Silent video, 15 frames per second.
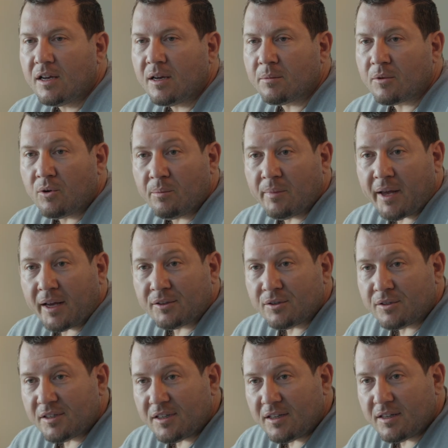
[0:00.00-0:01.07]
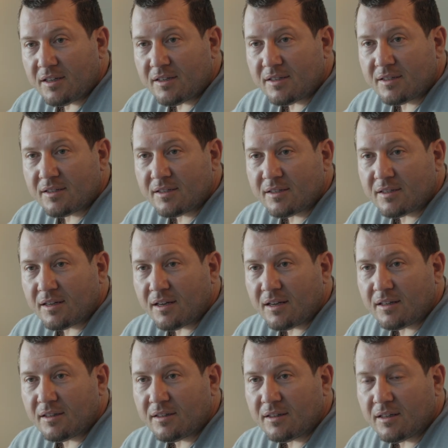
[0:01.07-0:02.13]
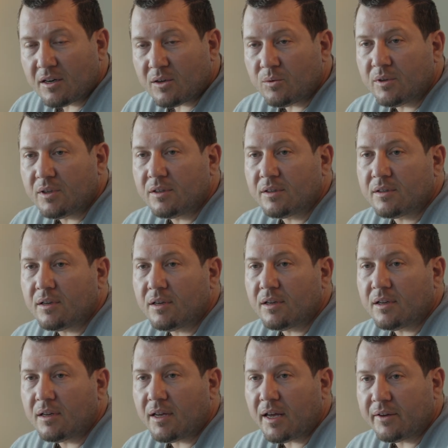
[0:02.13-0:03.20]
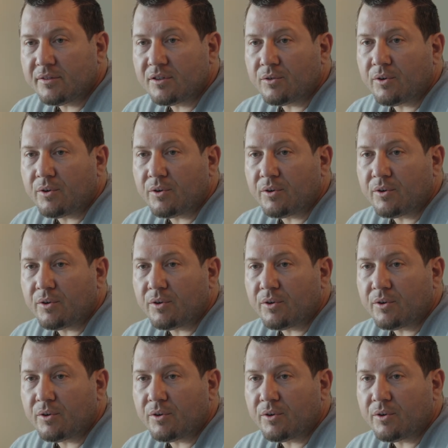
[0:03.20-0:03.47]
I'm going back to see this little one after